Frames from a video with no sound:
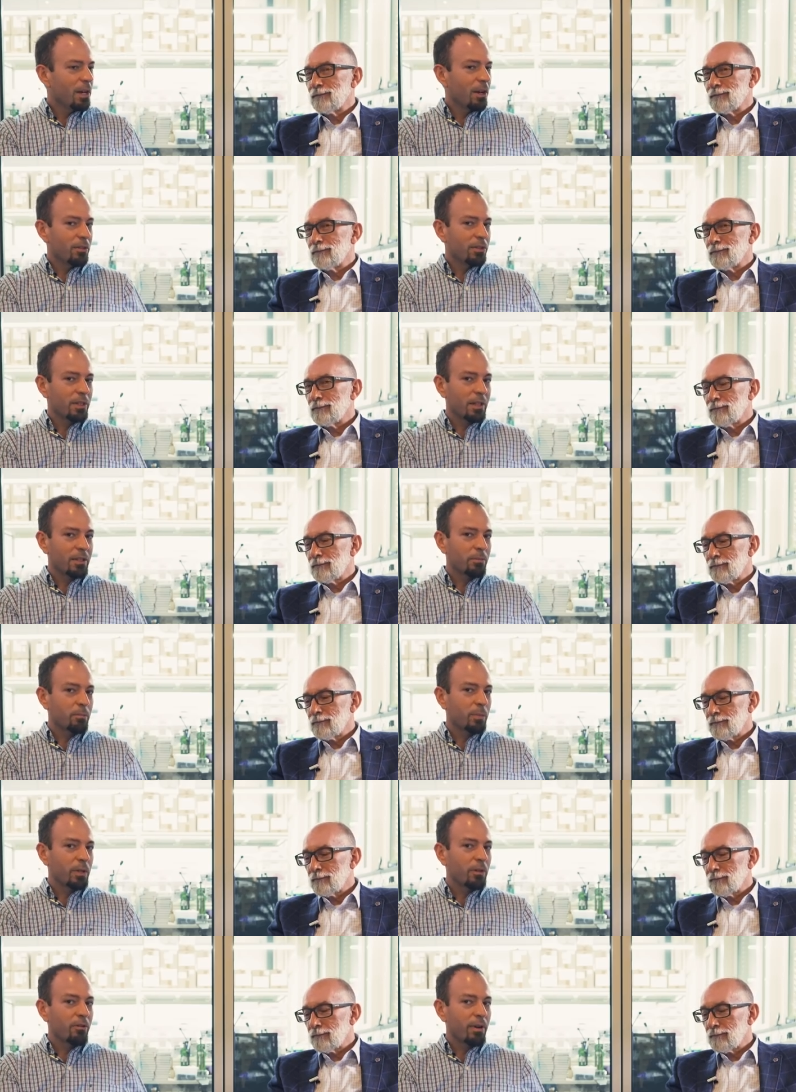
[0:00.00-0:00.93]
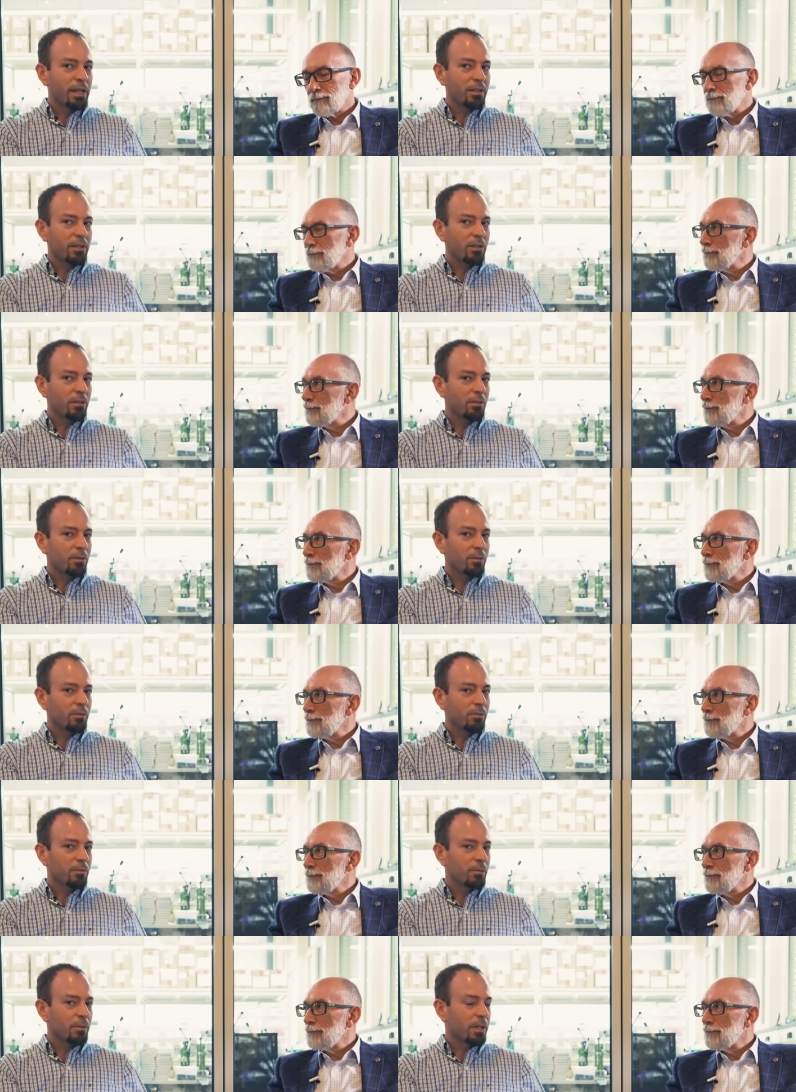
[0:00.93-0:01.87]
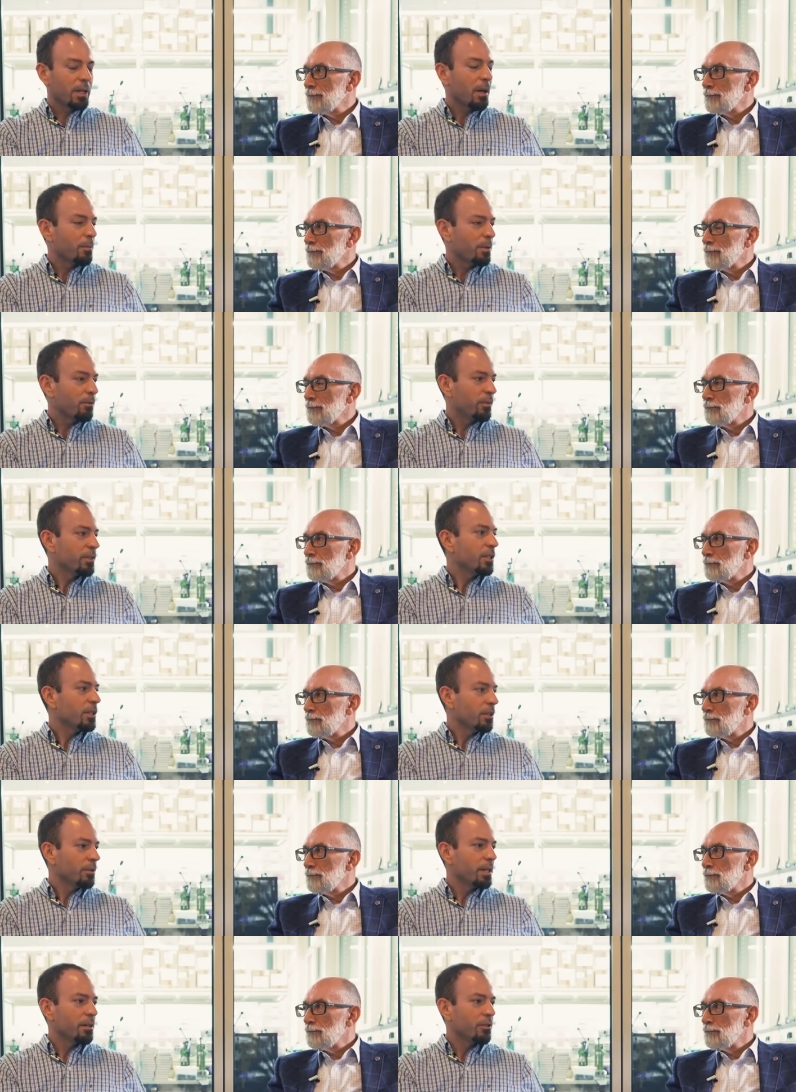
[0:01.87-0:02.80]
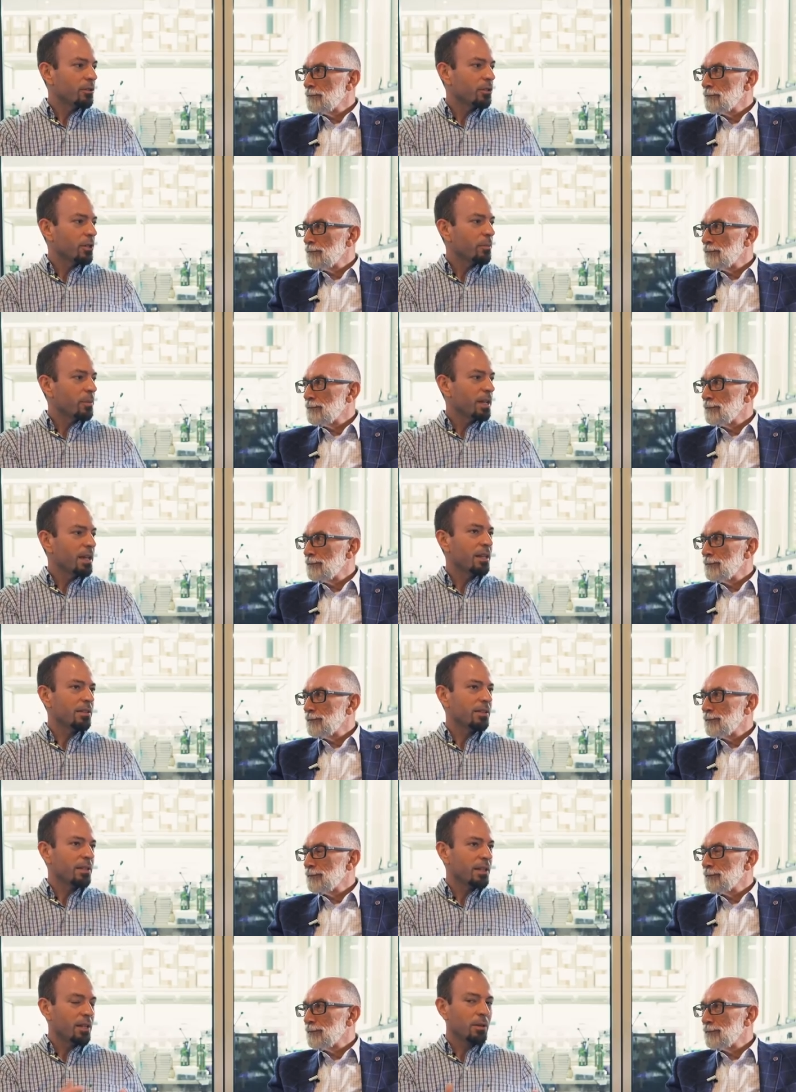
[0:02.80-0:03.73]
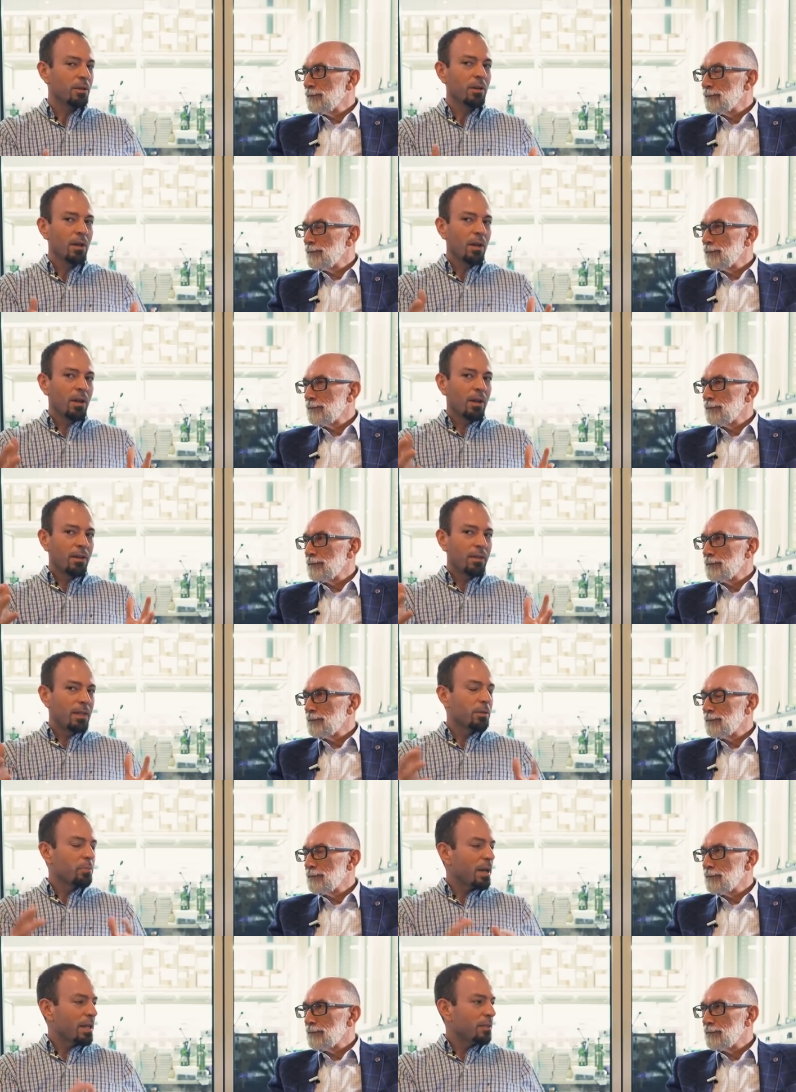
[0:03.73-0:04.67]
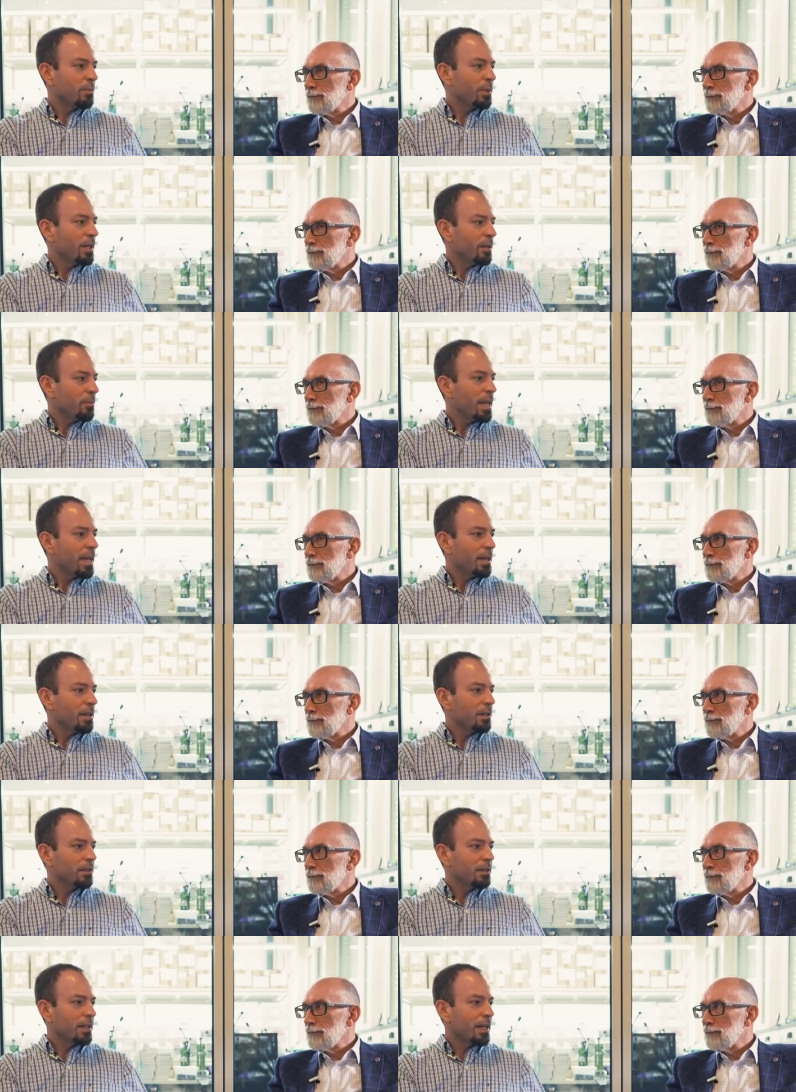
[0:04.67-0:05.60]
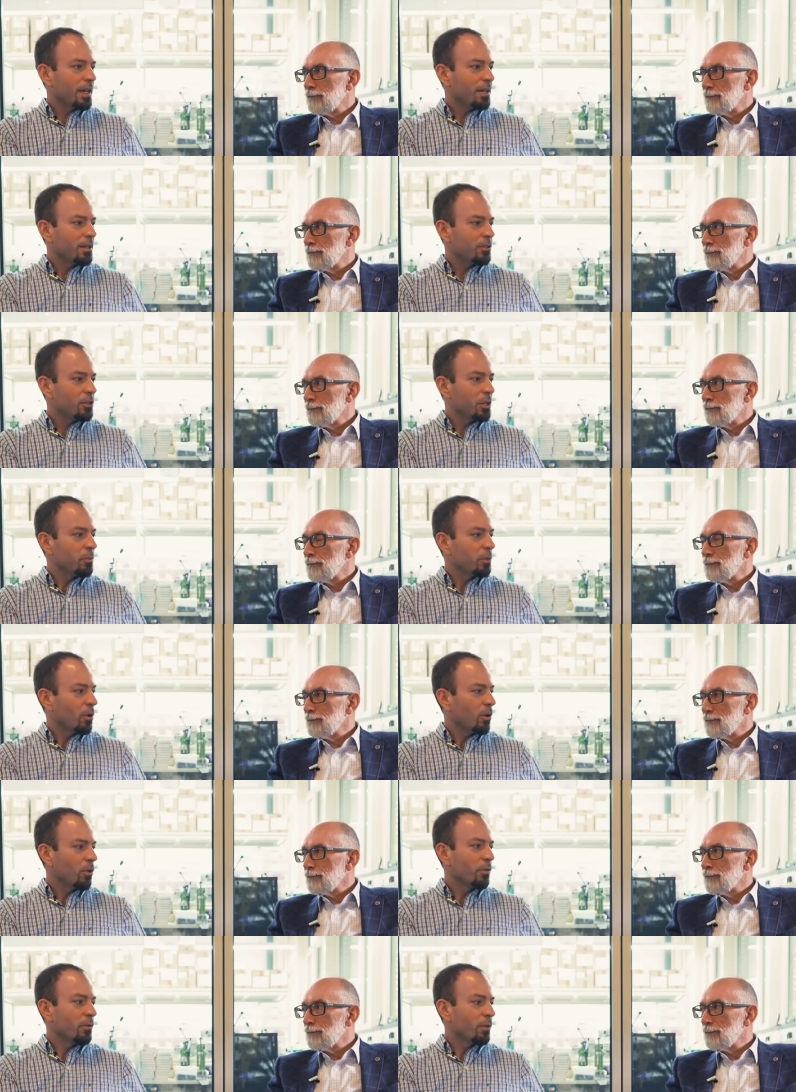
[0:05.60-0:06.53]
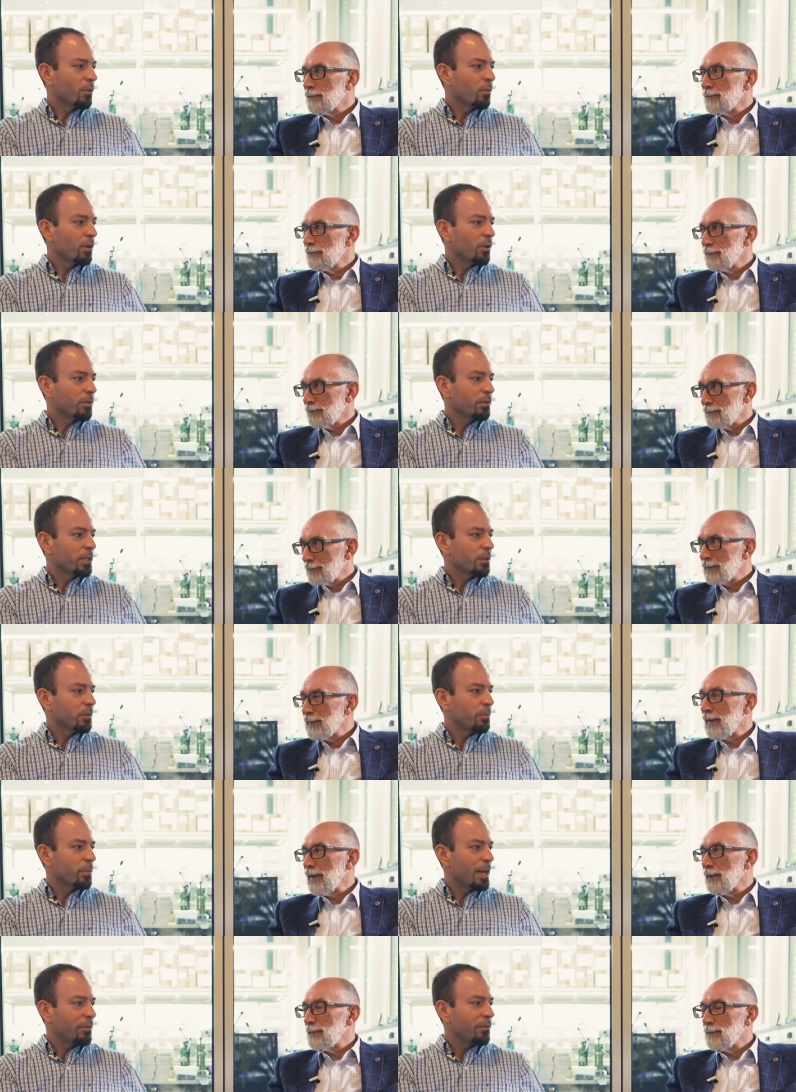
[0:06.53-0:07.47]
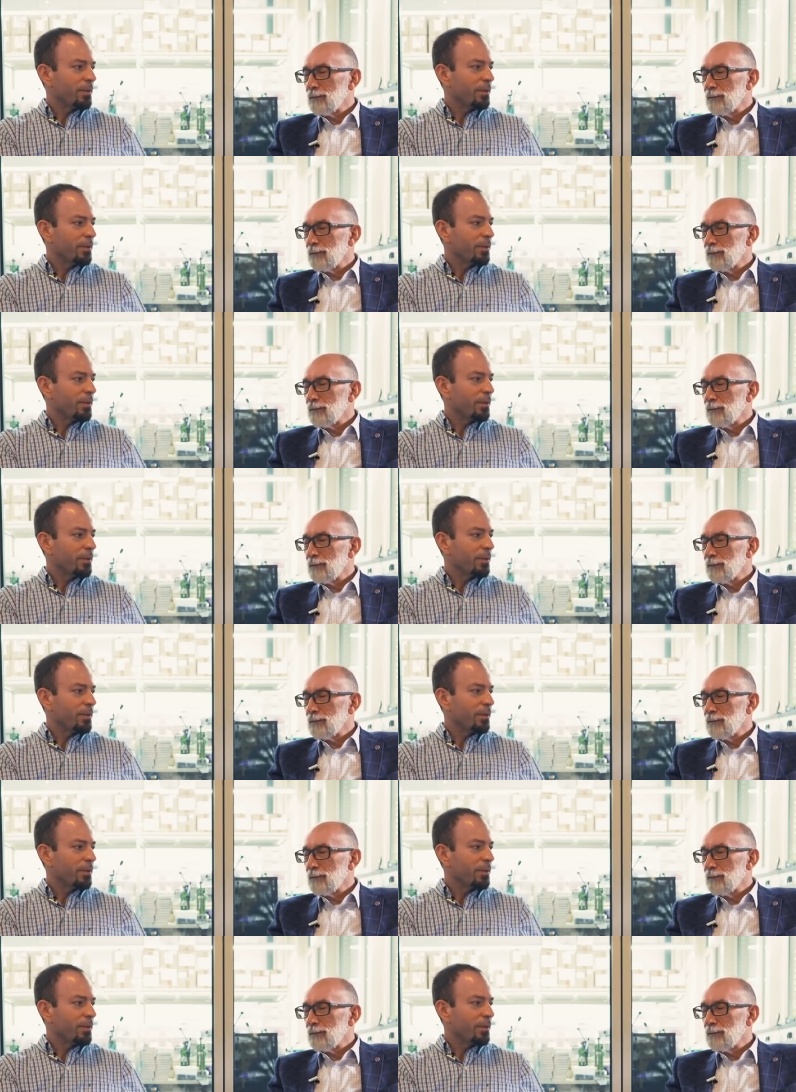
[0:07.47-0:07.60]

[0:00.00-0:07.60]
Speaker 1: you know, it's it's been great to come and visit you here in Germany and see these pens being made and shipped all over the world to yeah. pen